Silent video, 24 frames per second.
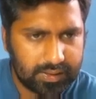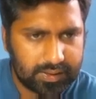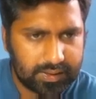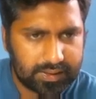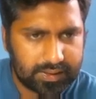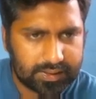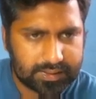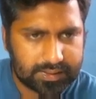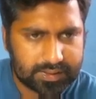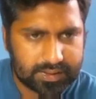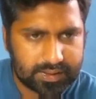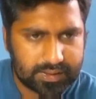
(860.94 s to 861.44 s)

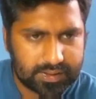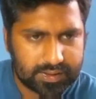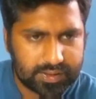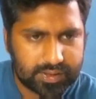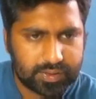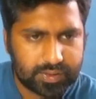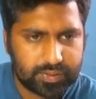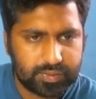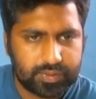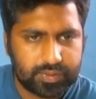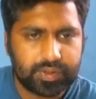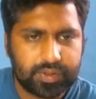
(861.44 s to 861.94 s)
x tends
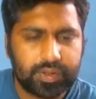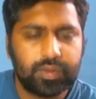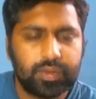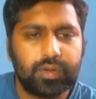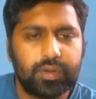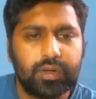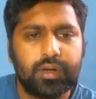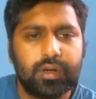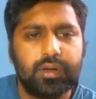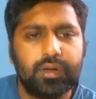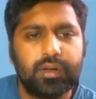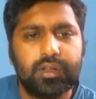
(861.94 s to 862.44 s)
to
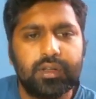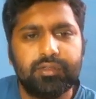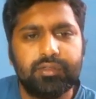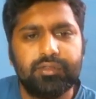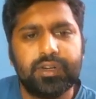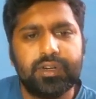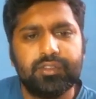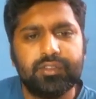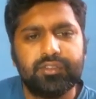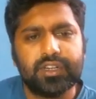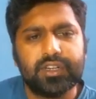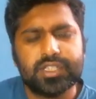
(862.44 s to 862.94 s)
0. If we
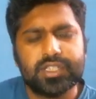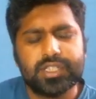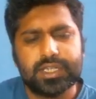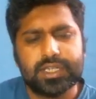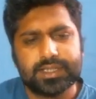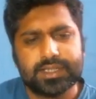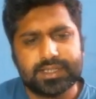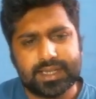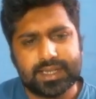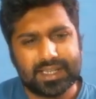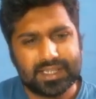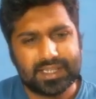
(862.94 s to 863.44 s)
differentiate
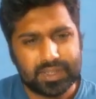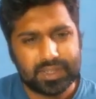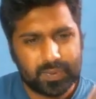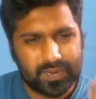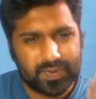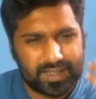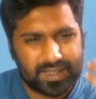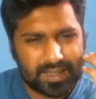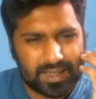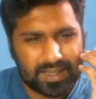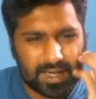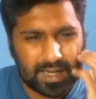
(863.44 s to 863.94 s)
sec
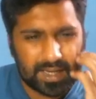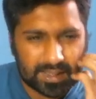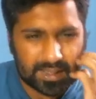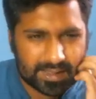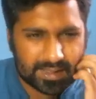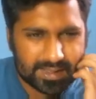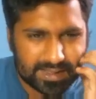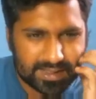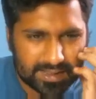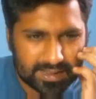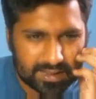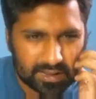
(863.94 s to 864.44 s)
square
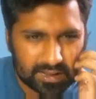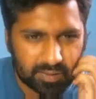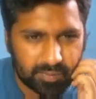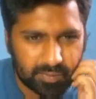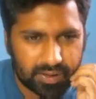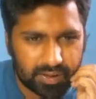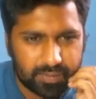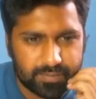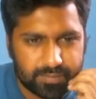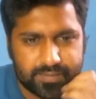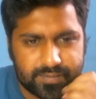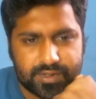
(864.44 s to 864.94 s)
x, it
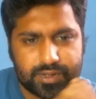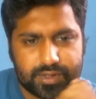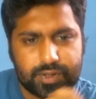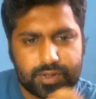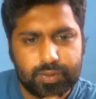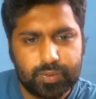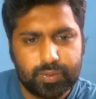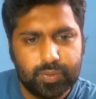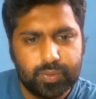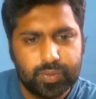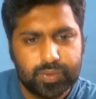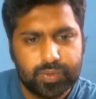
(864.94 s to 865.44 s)
becomes
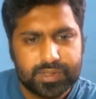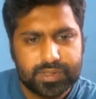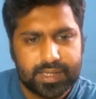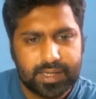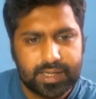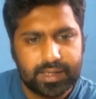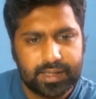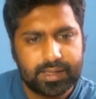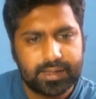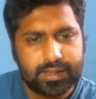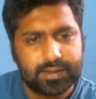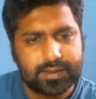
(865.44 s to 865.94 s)
2
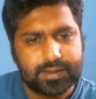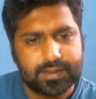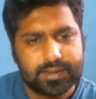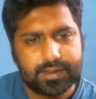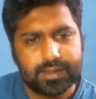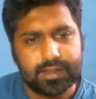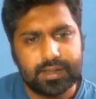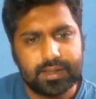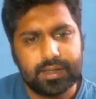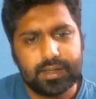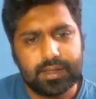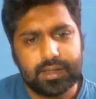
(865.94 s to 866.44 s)
sec x,
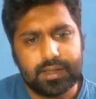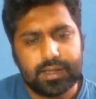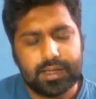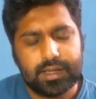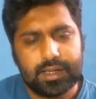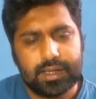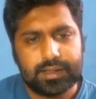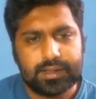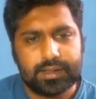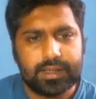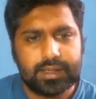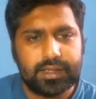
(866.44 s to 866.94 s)

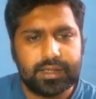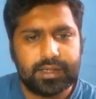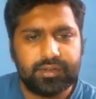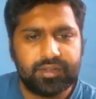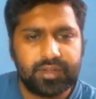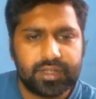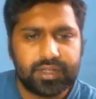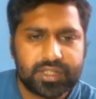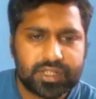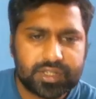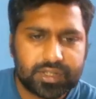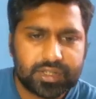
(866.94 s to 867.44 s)
and then
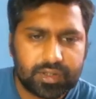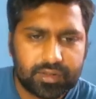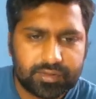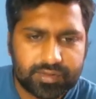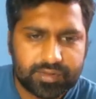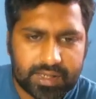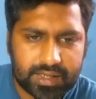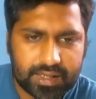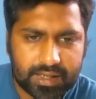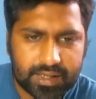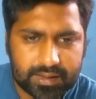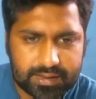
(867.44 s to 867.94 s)
differentiation of
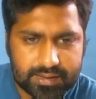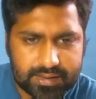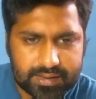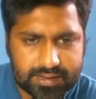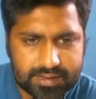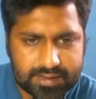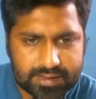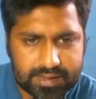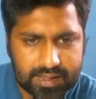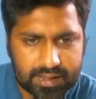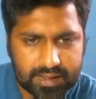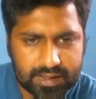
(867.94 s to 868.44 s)
sec x is
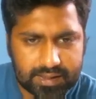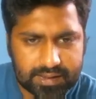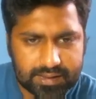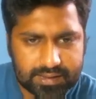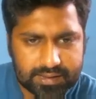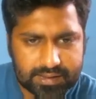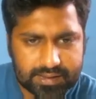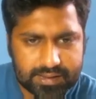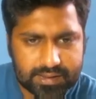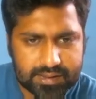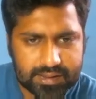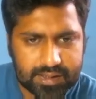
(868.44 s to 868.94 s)
sec
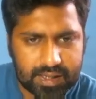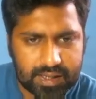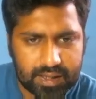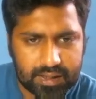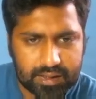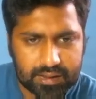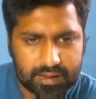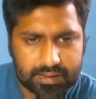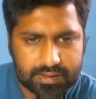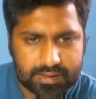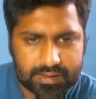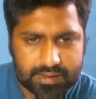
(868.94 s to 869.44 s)
x tan
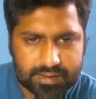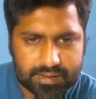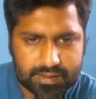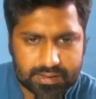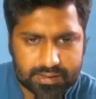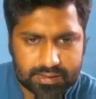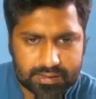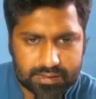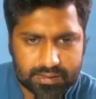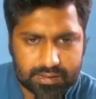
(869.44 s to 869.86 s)
x.